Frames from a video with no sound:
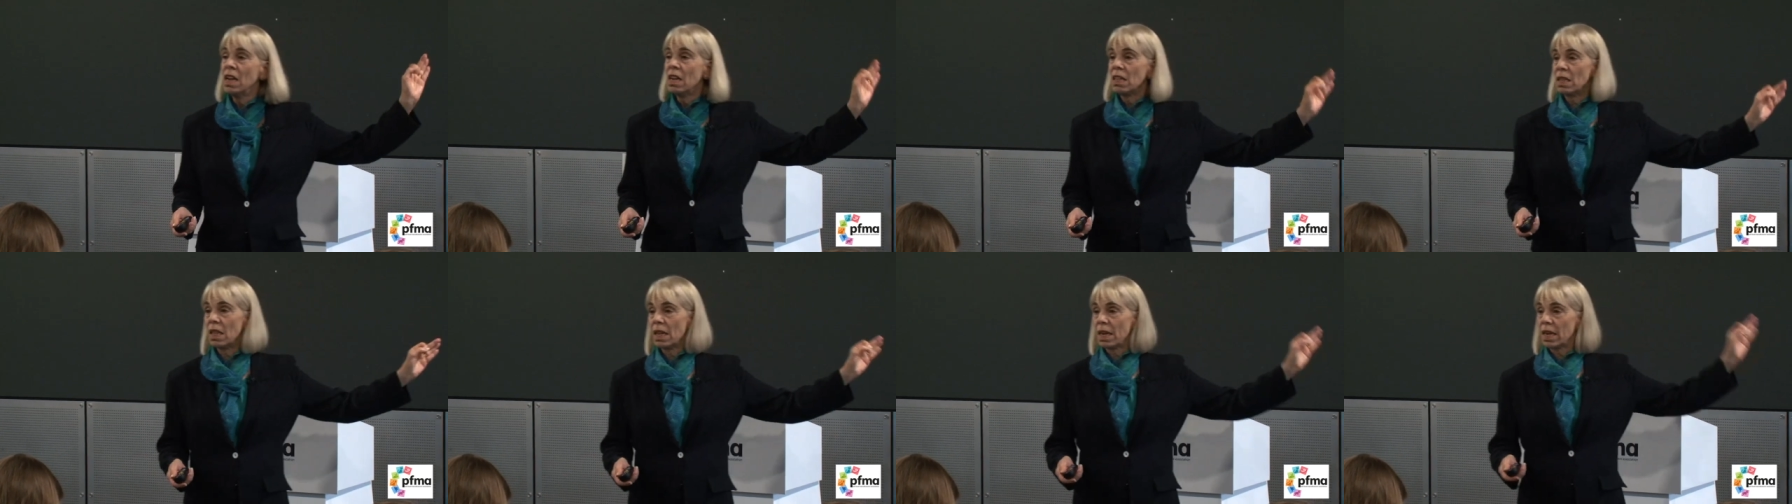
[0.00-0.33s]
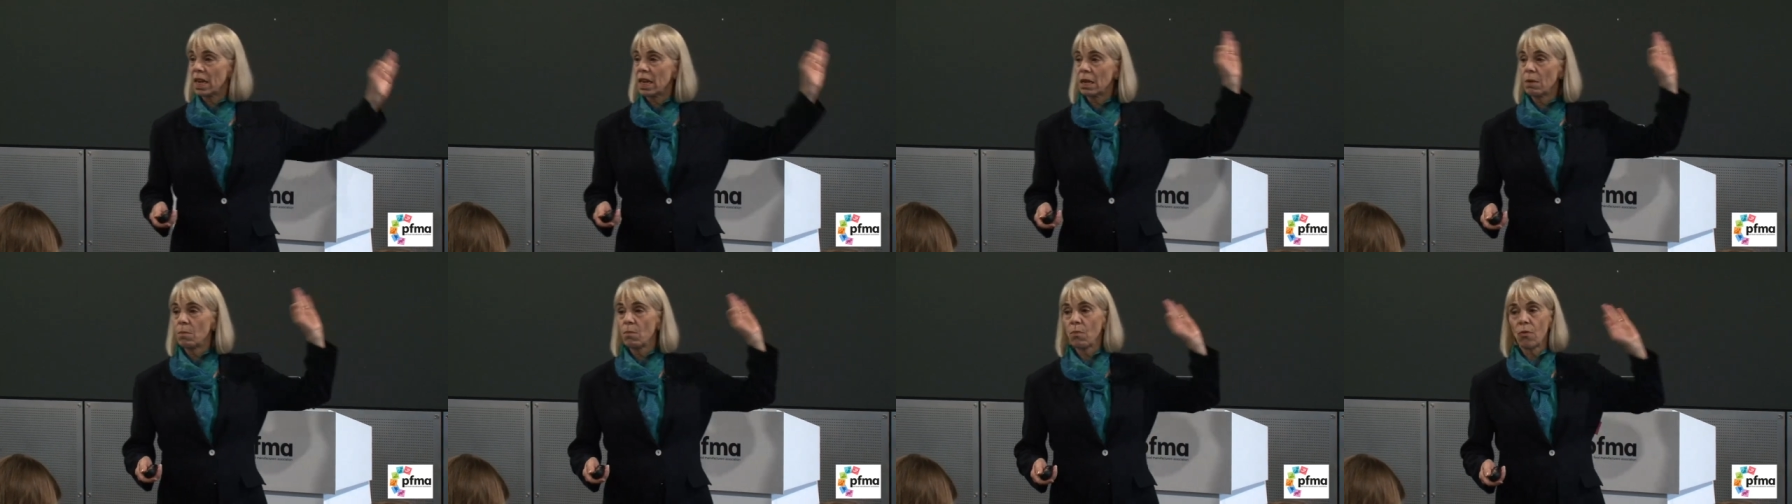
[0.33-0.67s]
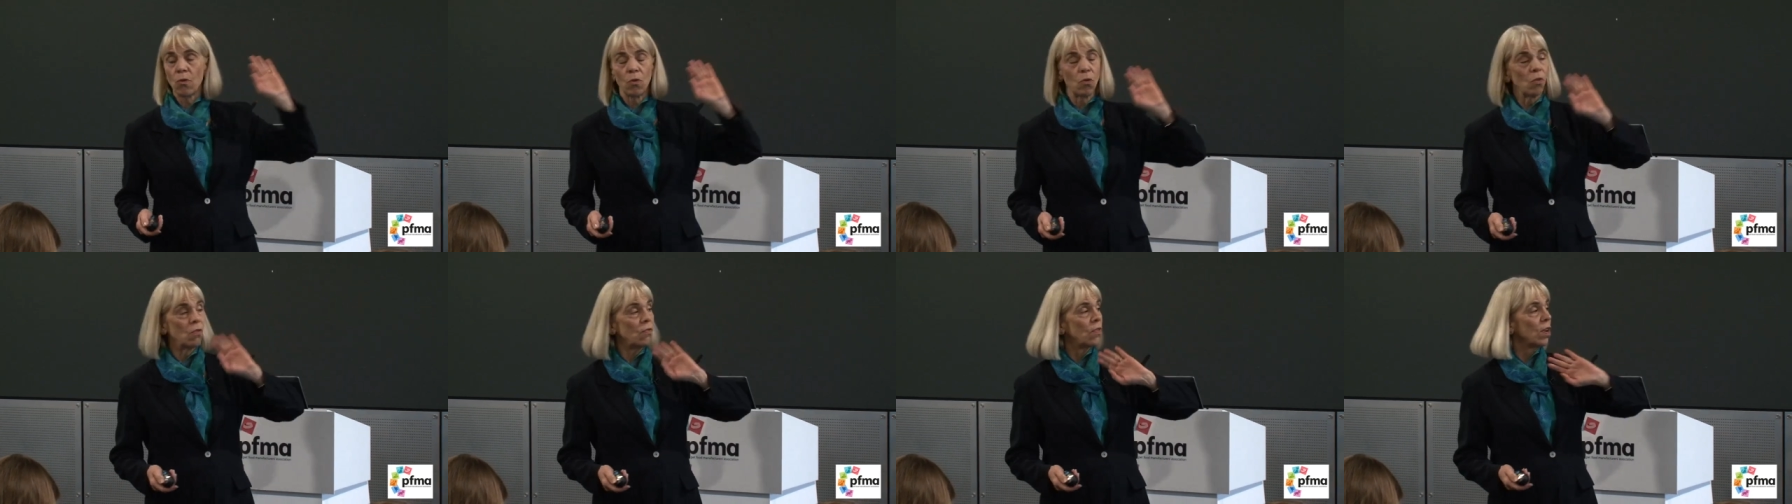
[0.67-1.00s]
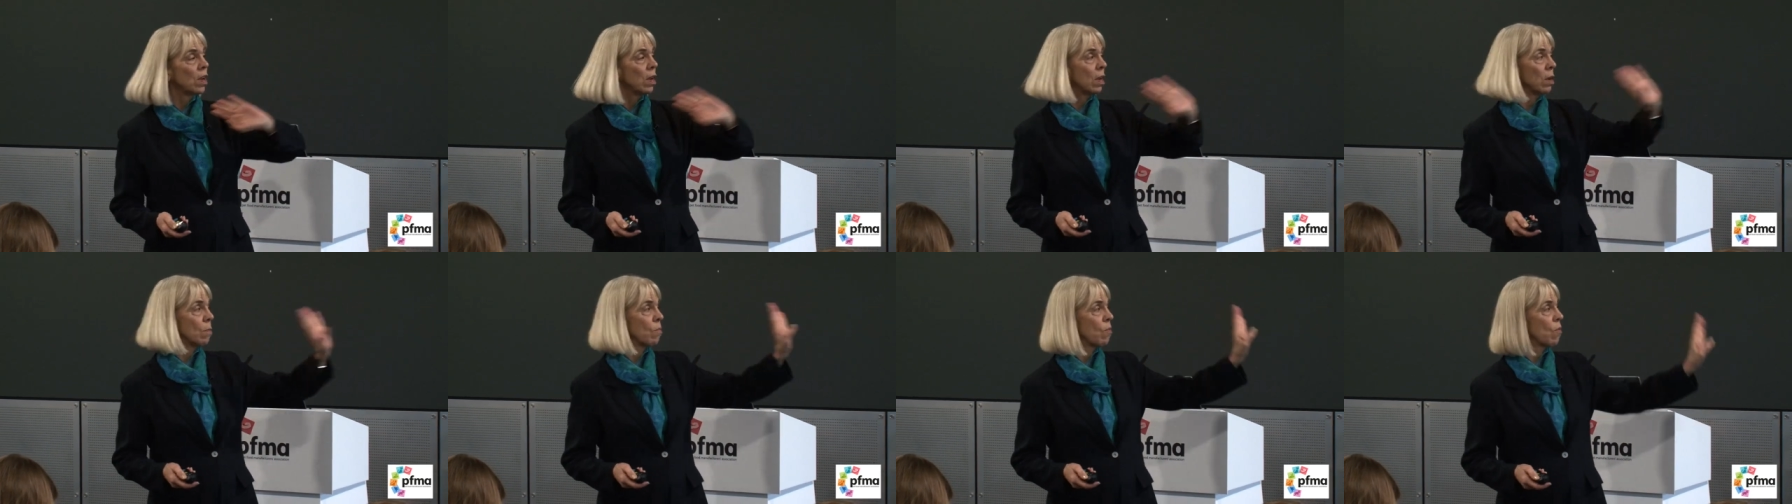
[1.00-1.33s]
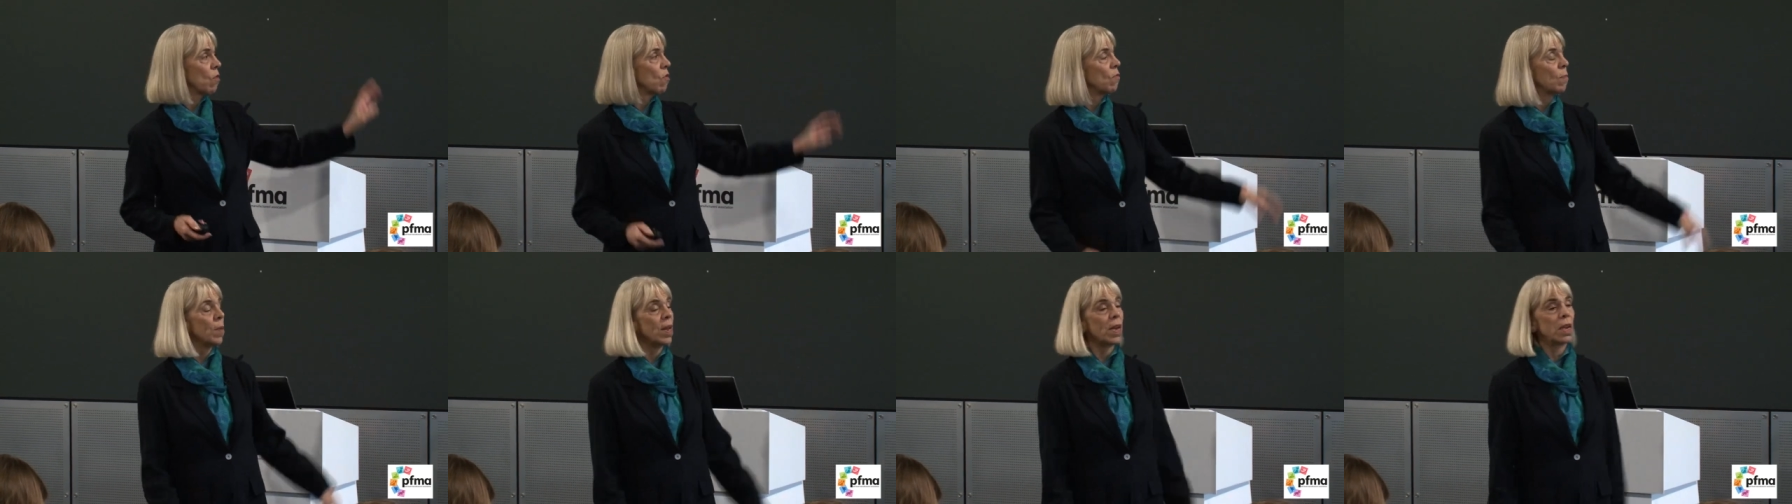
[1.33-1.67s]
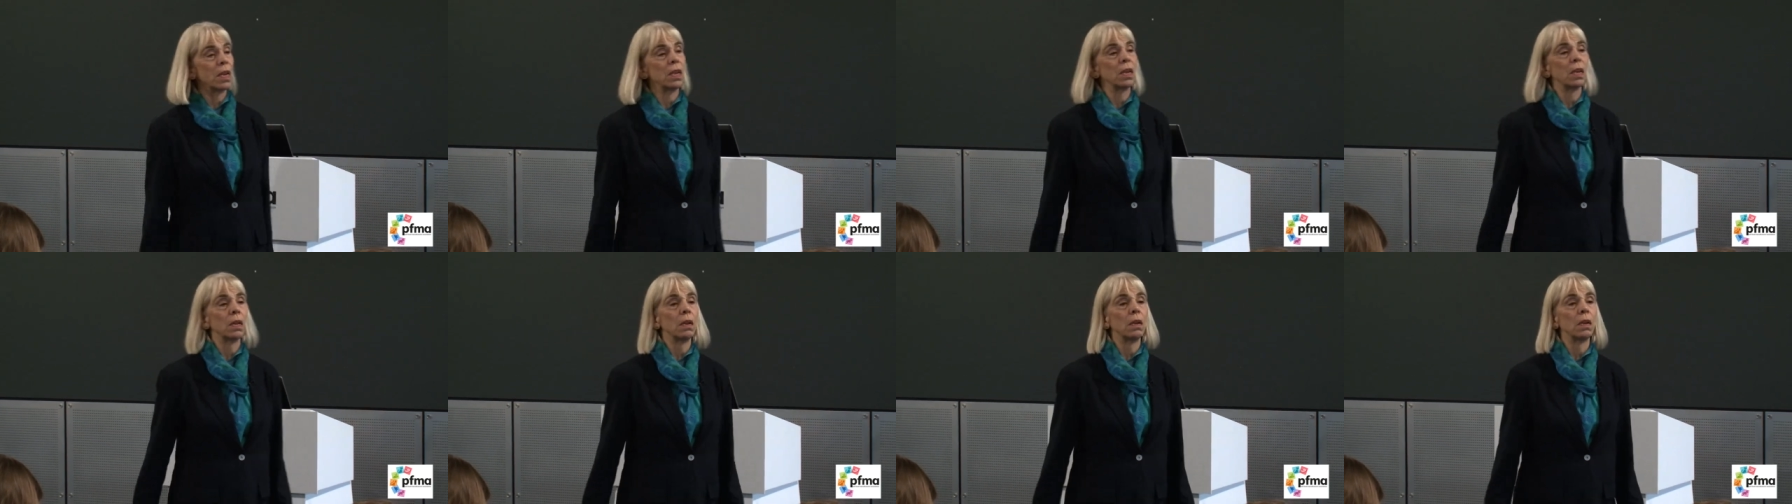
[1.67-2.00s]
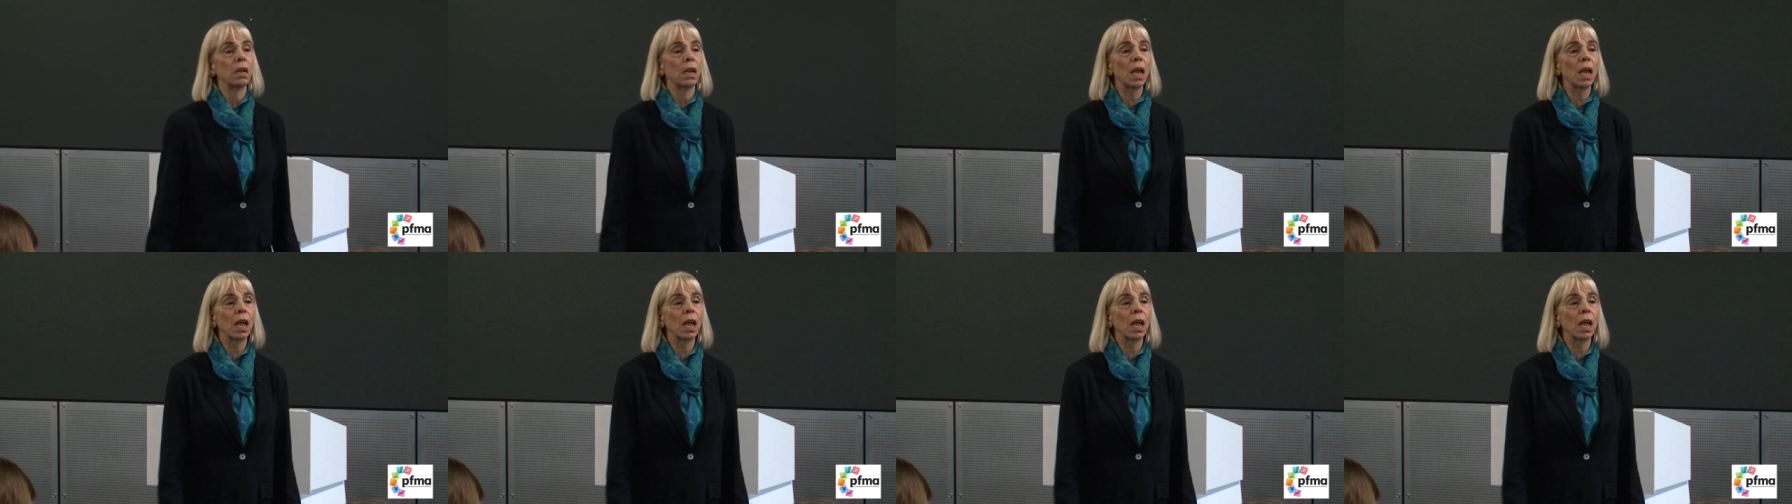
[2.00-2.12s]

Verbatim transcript: that again proved improvement in